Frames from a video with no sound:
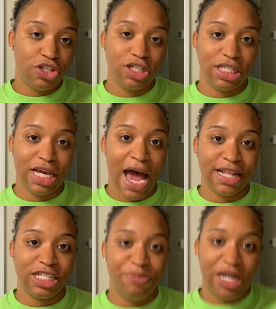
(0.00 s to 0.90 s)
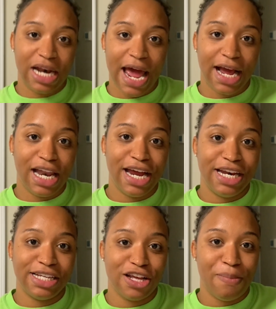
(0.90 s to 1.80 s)
to see how this bentonite clay
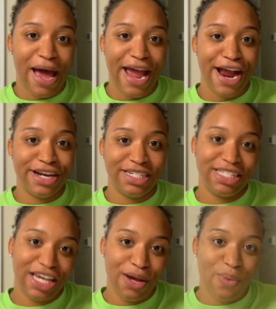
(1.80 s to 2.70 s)
does on my hair, just keep